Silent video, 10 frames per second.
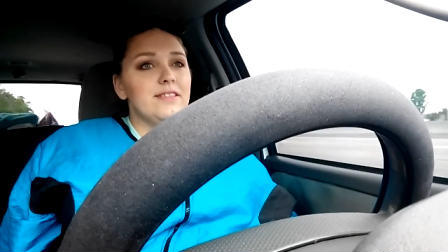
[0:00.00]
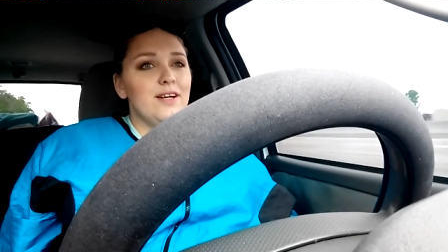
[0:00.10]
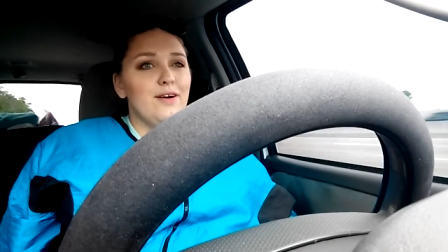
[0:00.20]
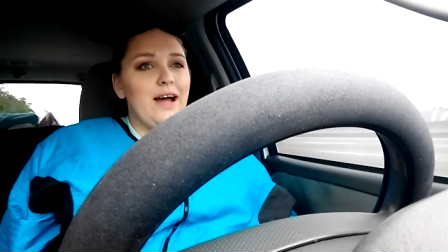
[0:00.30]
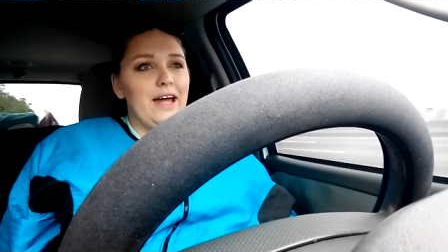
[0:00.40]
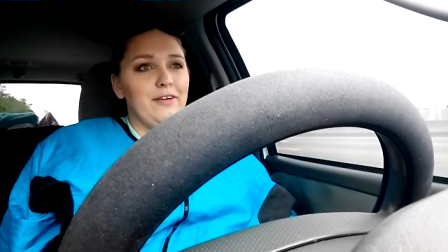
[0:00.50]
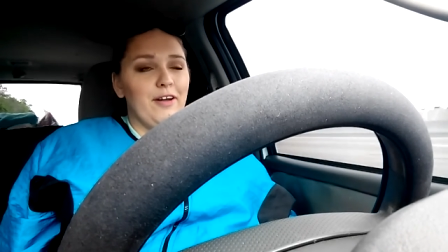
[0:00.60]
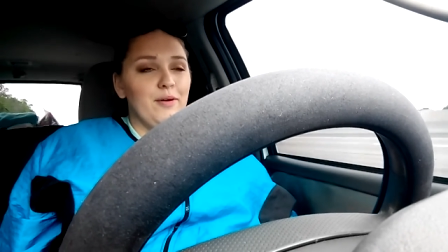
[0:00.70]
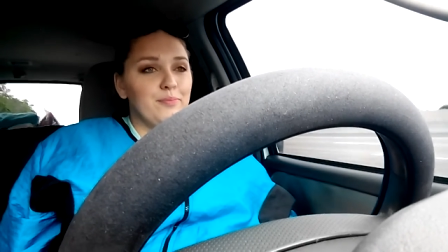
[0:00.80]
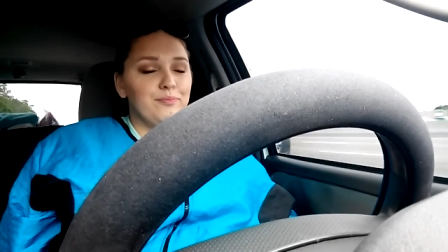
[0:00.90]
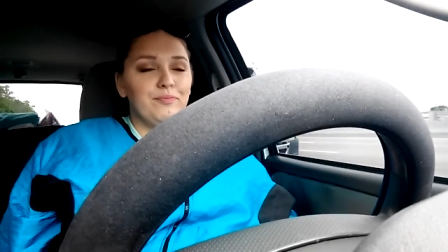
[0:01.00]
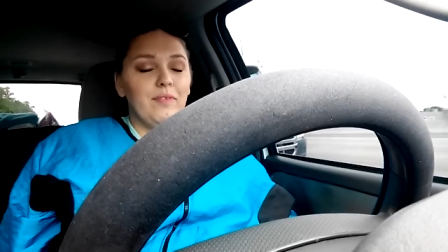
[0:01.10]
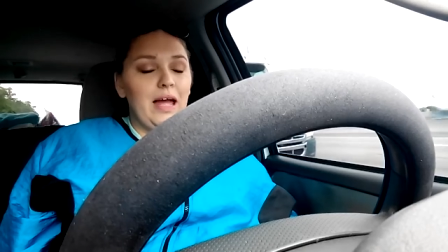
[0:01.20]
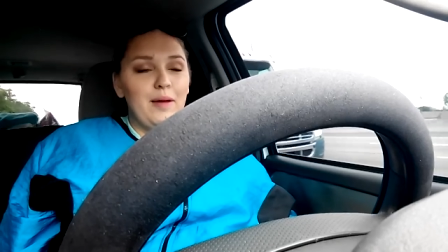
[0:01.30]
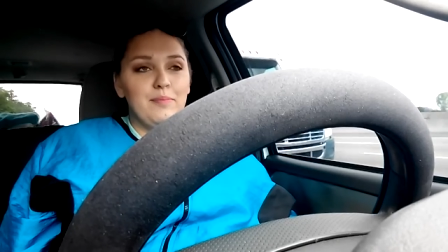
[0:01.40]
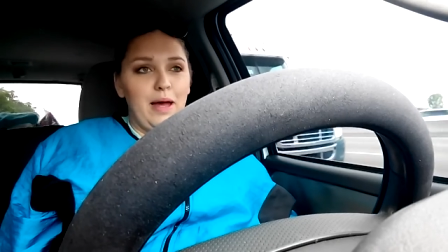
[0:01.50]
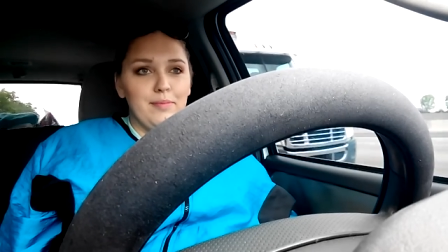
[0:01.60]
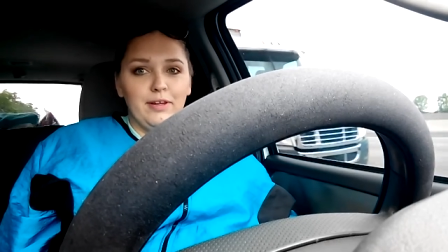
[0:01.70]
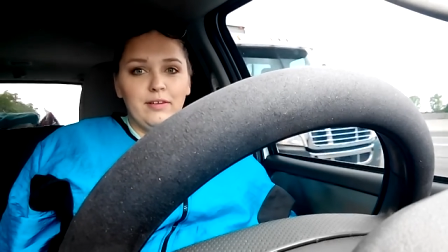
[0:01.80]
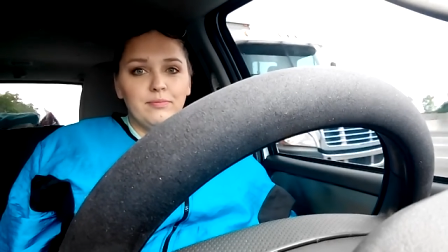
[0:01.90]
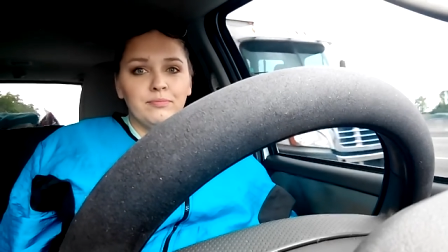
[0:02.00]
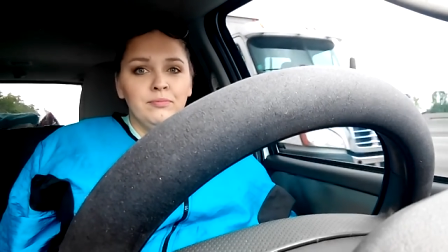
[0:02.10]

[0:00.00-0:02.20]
So, I don't know. I'm babbling.